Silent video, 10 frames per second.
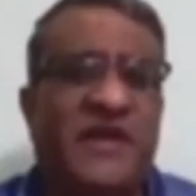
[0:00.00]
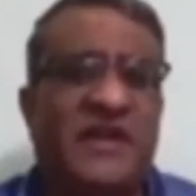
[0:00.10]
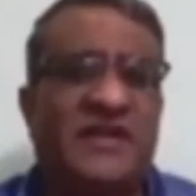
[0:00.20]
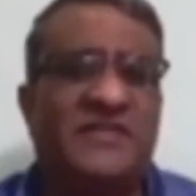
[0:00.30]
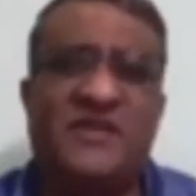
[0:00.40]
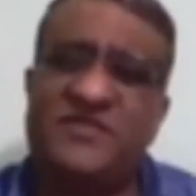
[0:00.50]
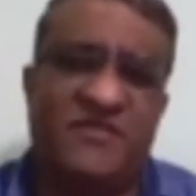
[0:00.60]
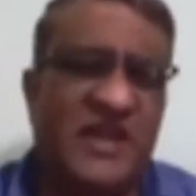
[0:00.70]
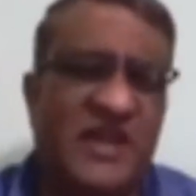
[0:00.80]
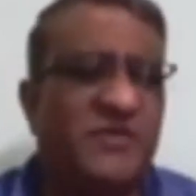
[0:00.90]
final as
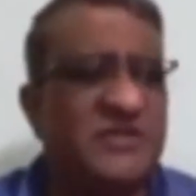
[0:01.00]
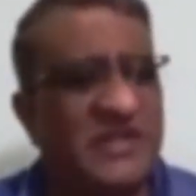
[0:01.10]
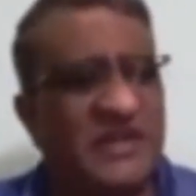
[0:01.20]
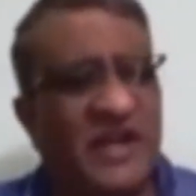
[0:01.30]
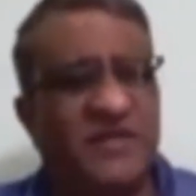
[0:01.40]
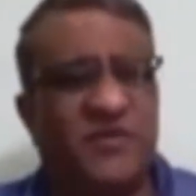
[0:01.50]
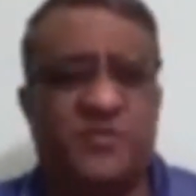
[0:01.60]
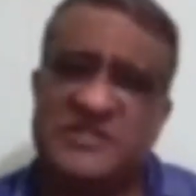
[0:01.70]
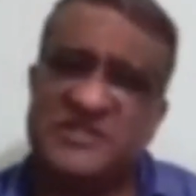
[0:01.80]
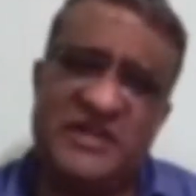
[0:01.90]
78%, 84%,
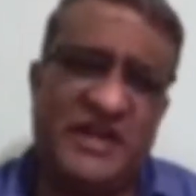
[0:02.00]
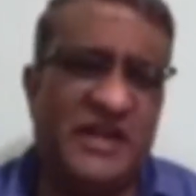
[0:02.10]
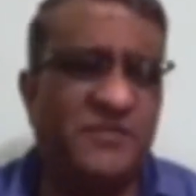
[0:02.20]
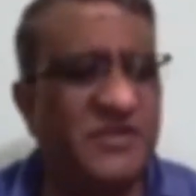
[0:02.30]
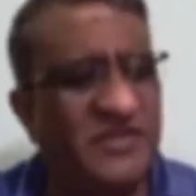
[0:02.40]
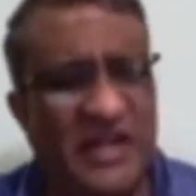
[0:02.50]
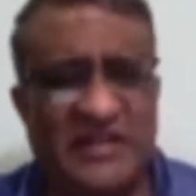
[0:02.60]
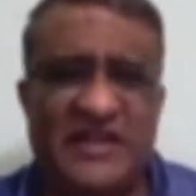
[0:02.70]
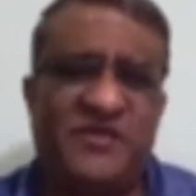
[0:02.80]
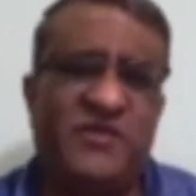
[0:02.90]
89%,
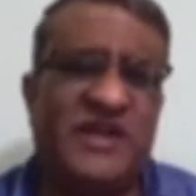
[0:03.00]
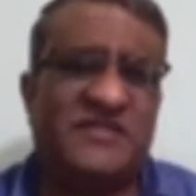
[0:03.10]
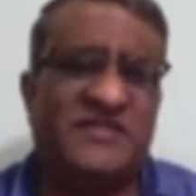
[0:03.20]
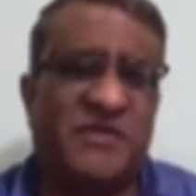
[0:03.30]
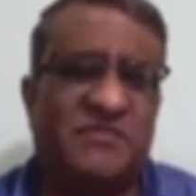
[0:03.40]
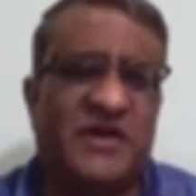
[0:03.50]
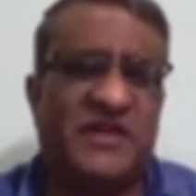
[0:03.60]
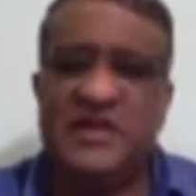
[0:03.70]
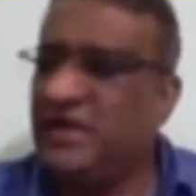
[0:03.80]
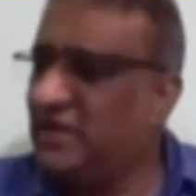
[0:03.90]
like that, you will get some
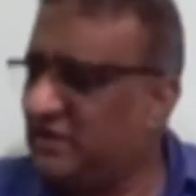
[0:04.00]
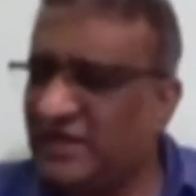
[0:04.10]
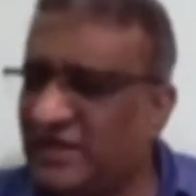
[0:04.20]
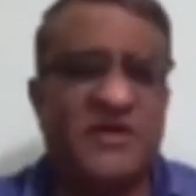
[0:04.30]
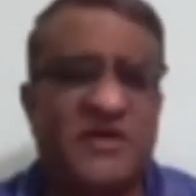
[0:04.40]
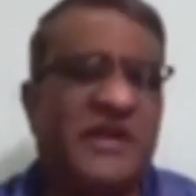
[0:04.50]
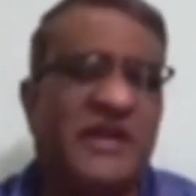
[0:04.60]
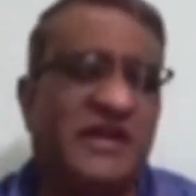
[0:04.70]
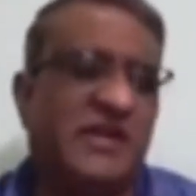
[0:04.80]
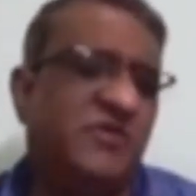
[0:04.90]
number. That number
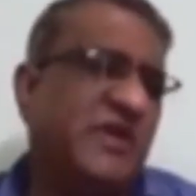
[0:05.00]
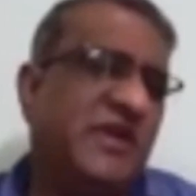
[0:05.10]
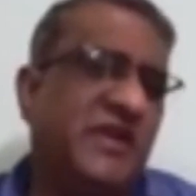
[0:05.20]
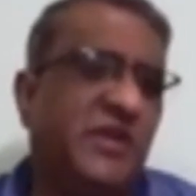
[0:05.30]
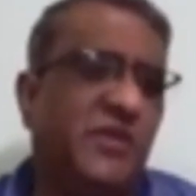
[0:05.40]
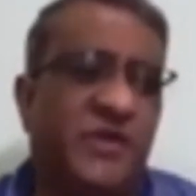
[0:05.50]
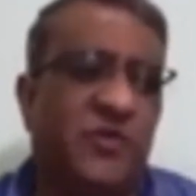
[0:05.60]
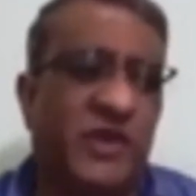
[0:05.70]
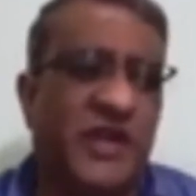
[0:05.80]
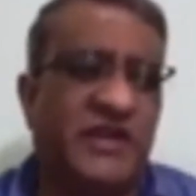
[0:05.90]
directly you can take it to
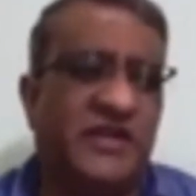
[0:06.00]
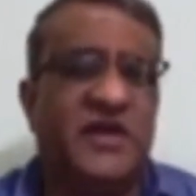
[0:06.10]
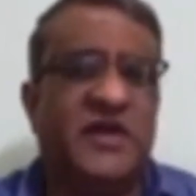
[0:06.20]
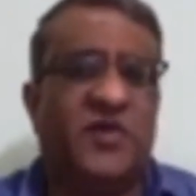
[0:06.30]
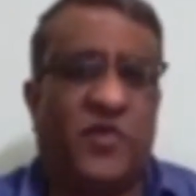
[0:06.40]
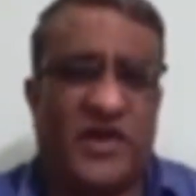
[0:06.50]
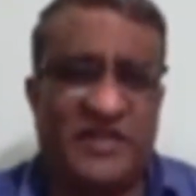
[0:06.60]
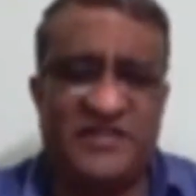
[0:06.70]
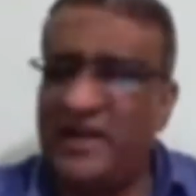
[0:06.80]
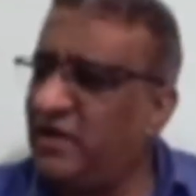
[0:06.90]
PO8. What
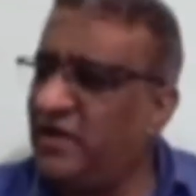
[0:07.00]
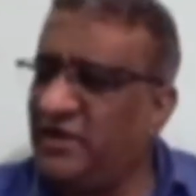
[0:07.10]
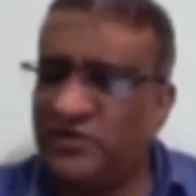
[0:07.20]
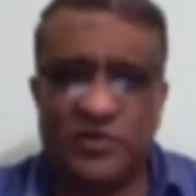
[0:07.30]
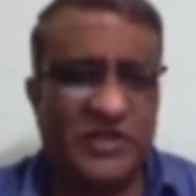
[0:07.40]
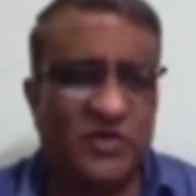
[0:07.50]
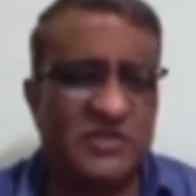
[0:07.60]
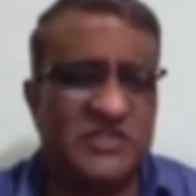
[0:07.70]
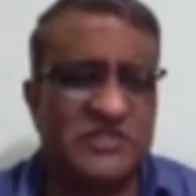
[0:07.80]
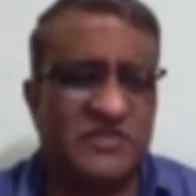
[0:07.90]
is the attainment through the
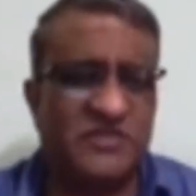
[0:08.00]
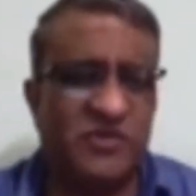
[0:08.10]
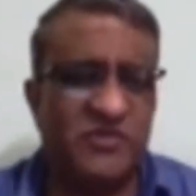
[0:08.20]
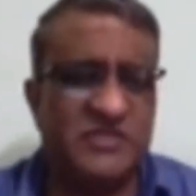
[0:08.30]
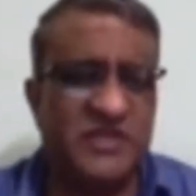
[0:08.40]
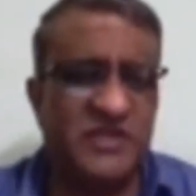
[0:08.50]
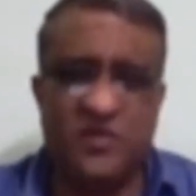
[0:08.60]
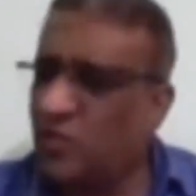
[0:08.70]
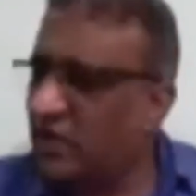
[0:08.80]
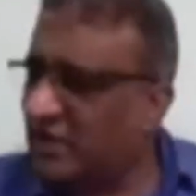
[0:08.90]
courses of the university?
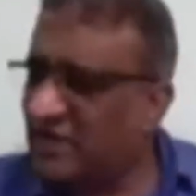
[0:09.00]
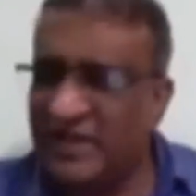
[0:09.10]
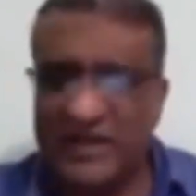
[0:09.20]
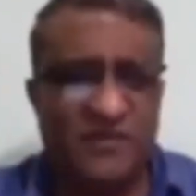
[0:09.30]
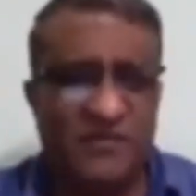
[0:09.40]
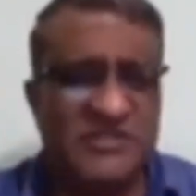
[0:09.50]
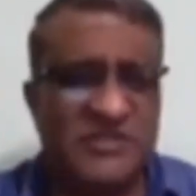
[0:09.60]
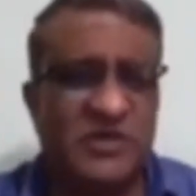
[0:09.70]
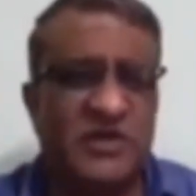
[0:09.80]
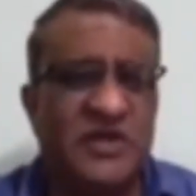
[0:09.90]
What are the attainments
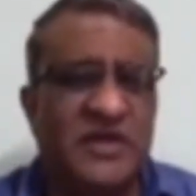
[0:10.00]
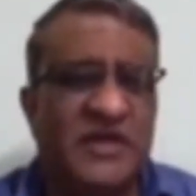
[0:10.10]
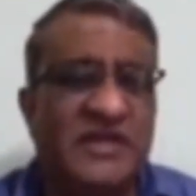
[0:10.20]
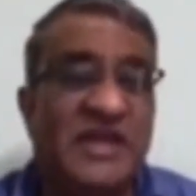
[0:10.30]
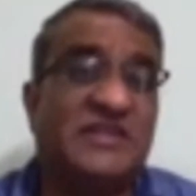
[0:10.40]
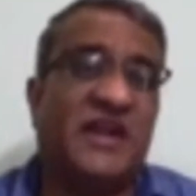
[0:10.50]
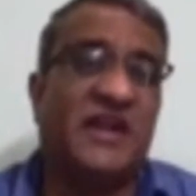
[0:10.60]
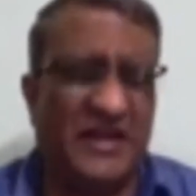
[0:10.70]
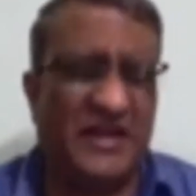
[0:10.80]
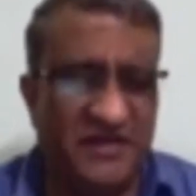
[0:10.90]
through
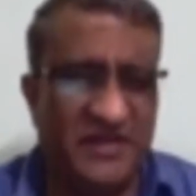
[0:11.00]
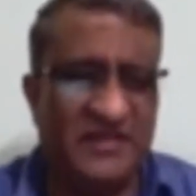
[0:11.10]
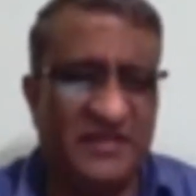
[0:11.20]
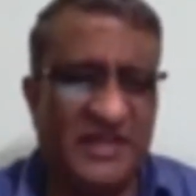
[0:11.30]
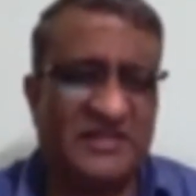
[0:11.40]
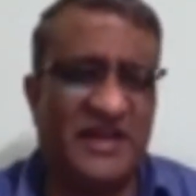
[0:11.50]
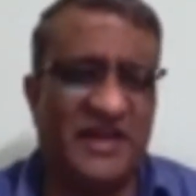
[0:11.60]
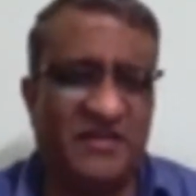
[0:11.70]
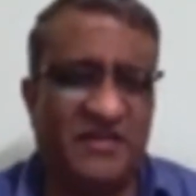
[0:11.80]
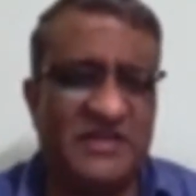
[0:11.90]
external activities, extra
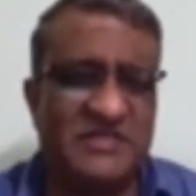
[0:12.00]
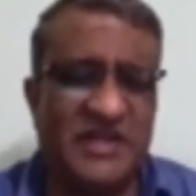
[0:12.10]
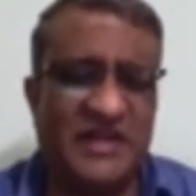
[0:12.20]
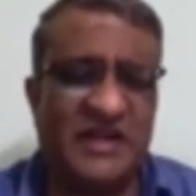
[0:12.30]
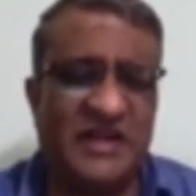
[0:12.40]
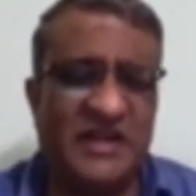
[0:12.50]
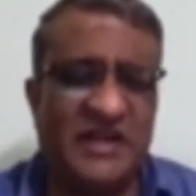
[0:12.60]
activities? That